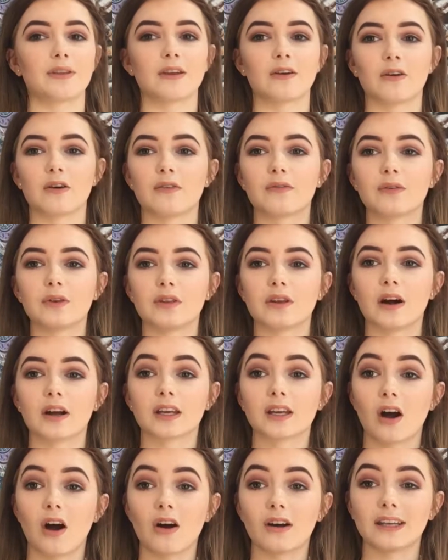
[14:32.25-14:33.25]
There are a few that I
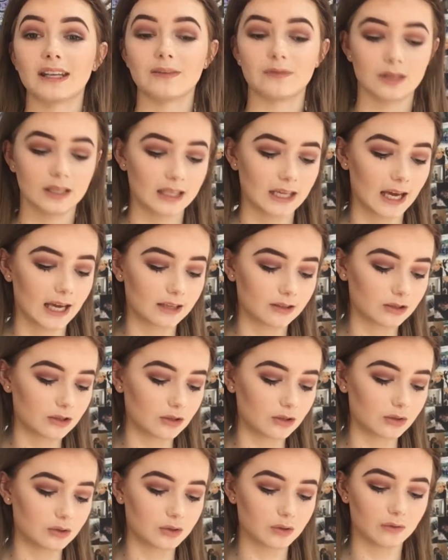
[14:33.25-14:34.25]
can't even get
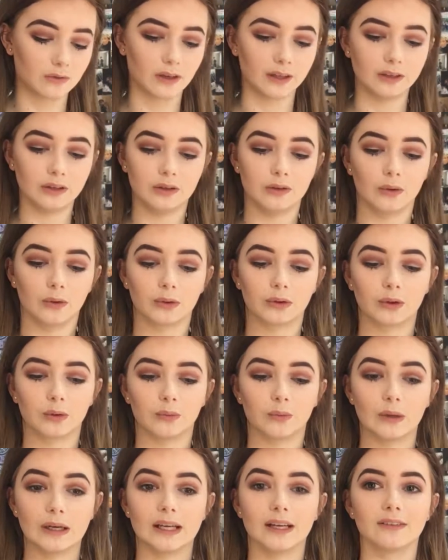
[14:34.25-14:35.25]
to, sort of like North
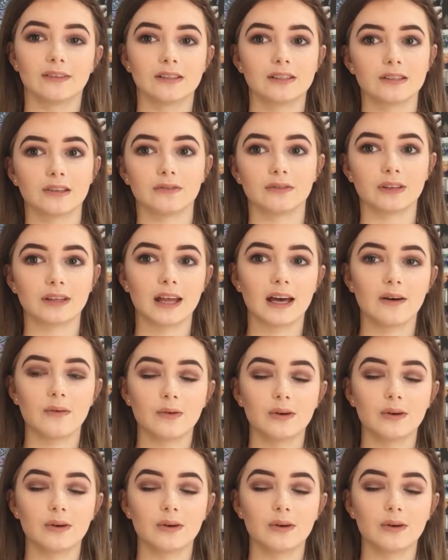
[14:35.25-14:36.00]
Korea and stuff like that,